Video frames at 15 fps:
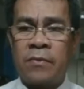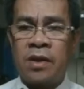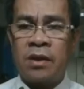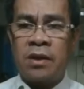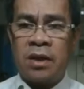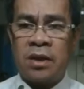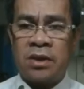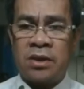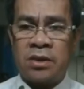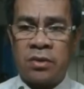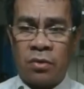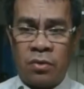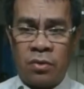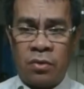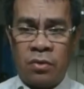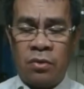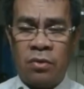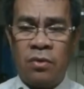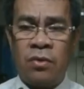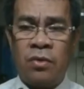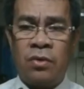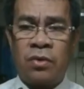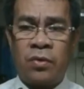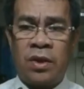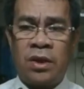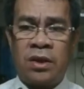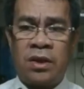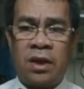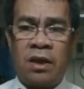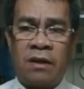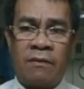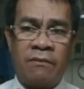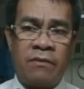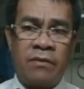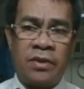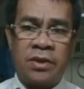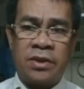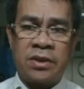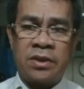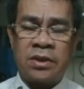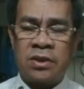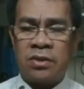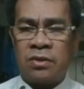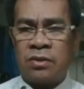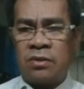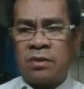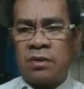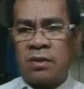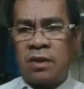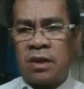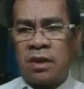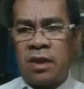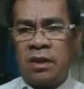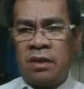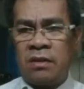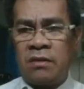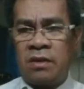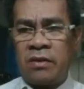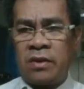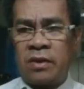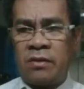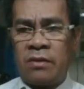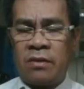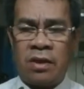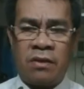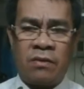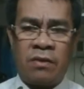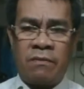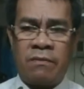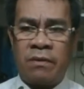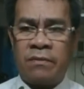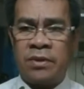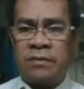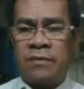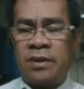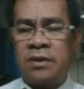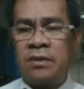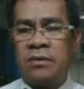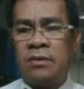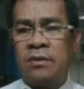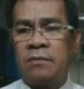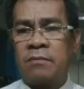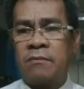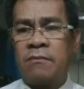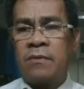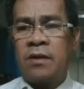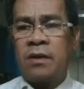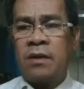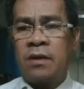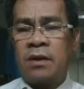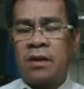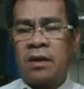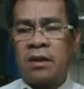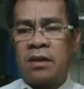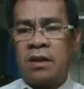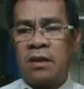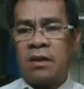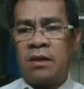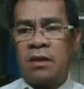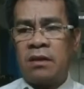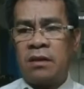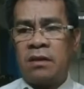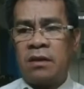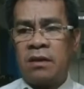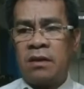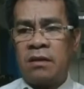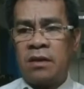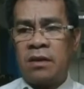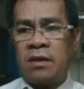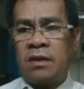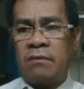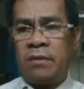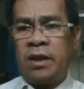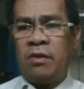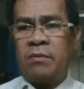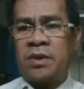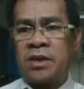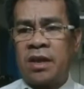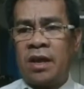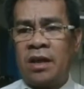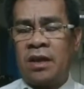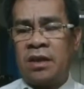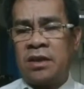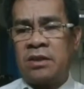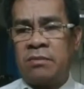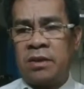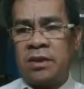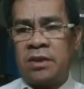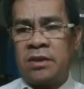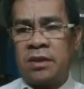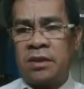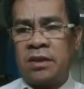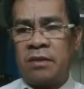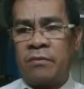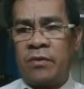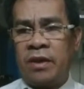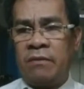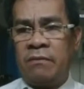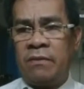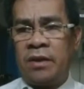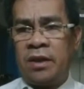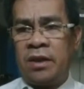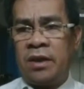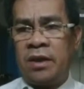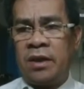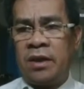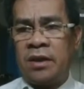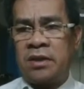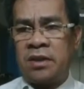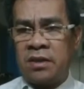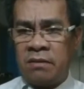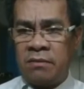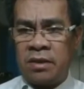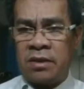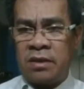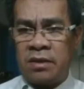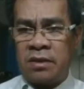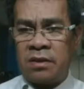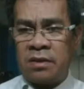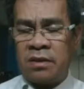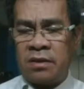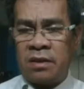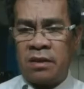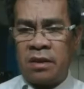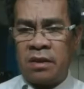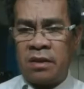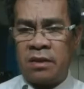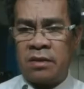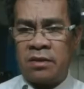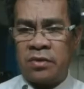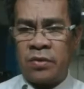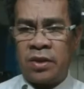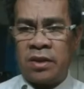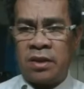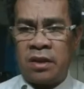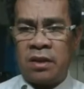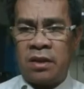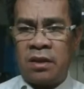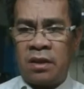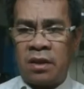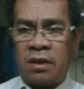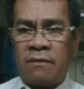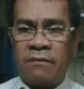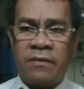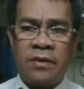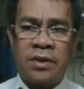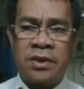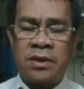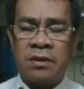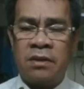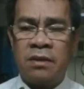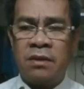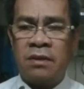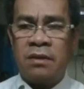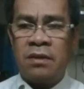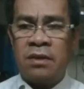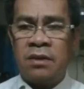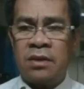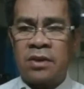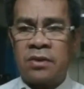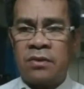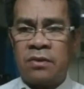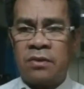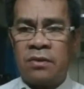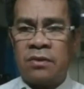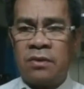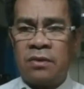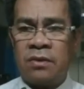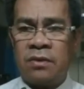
is to 20 gram force. So again, recall our previous video that the meaning of scale is means that for every centimeter there are 20 gram force. So